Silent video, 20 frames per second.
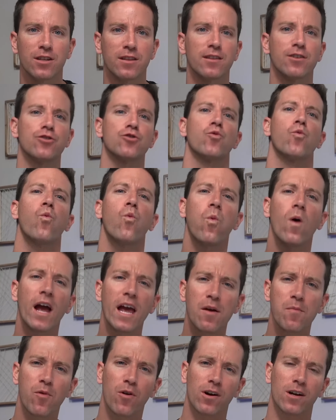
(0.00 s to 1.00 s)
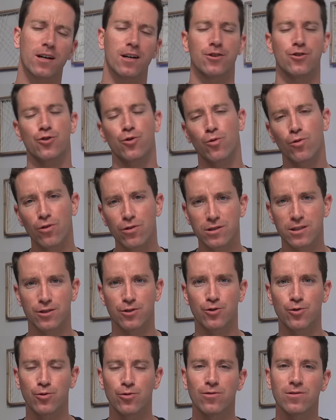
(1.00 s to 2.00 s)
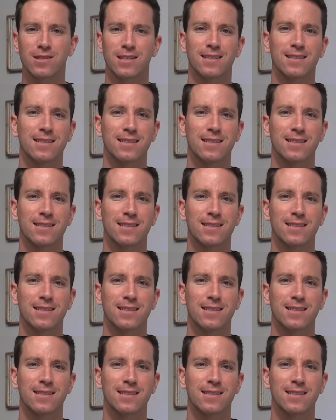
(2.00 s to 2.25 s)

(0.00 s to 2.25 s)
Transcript: and there's way more controls and tools